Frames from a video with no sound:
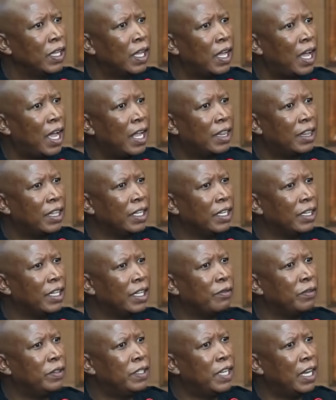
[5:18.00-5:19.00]
I think
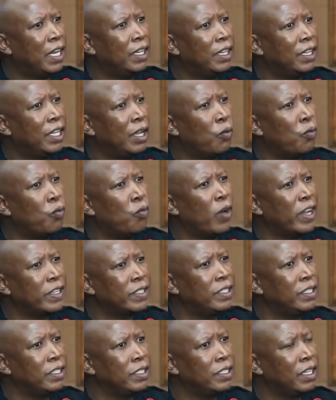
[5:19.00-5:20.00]
they've done the
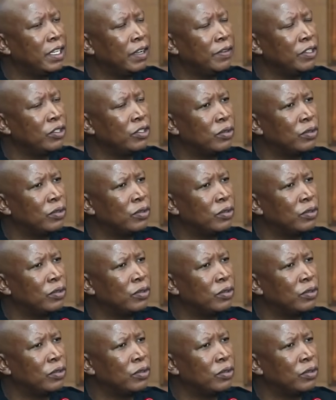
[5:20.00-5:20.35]
worst disservice